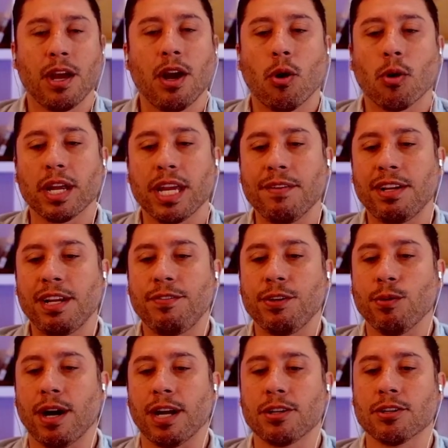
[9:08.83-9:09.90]
Or even if
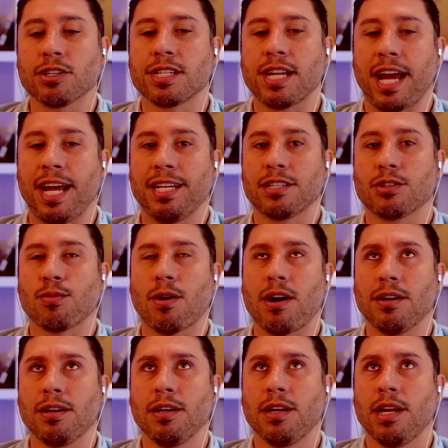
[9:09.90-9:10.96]
you understand it's
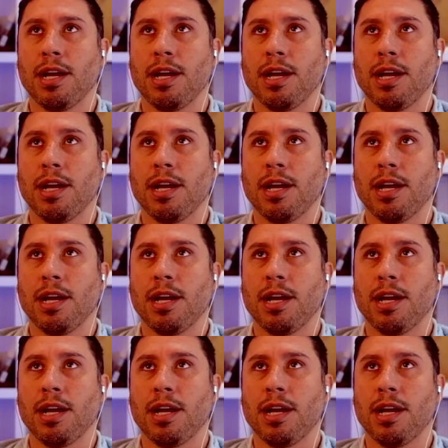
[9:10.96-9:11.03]
wrong,